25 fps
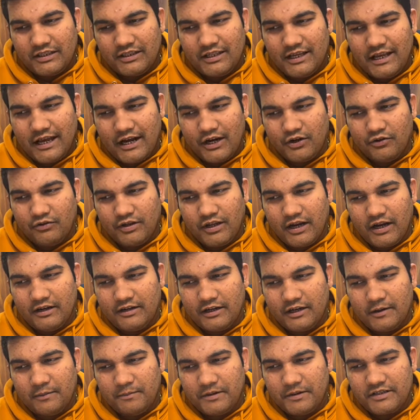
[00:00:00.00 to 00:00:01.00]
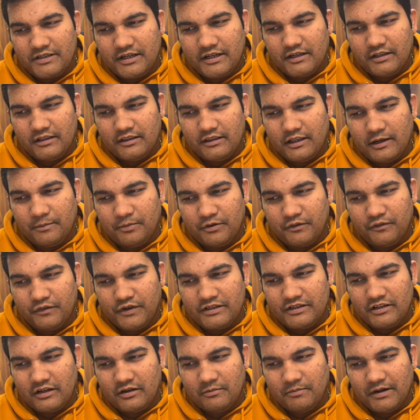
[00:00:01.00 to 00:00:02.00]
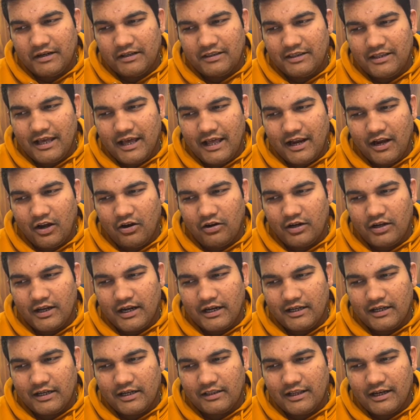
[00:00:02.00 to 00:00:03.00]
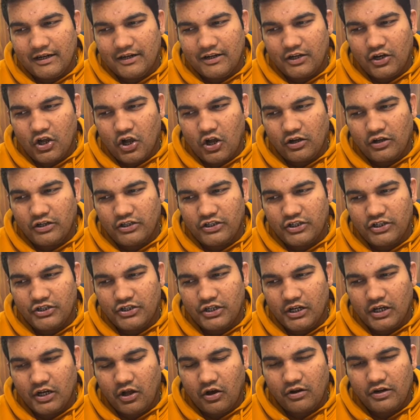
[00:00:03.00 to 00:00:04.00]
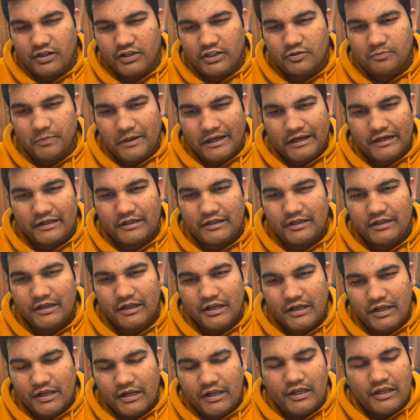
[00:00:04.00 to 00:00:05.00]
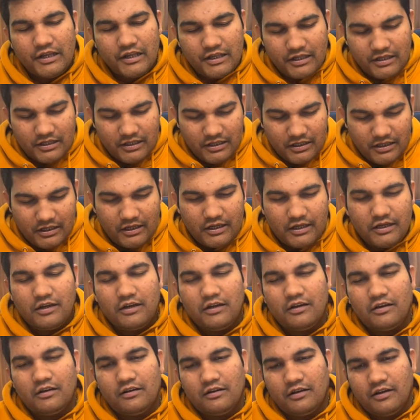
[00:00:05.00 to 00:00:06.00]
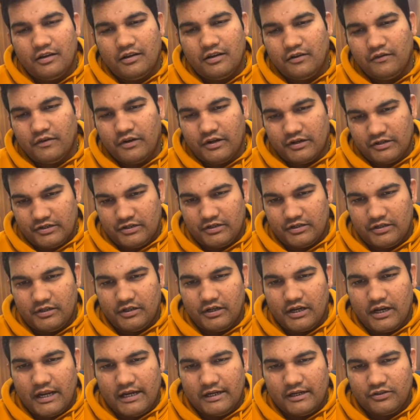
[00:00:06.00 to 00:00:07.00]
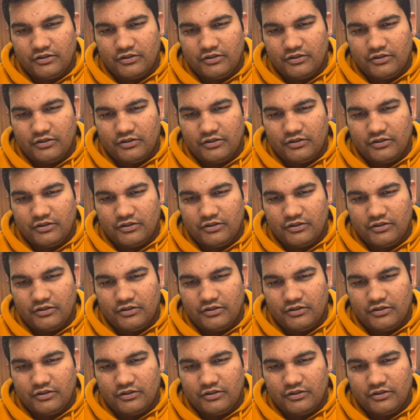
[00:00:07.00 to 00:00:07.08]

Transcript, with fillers: They are doing 100% in their profession, but they are not getting that recognition or respect in revert, right?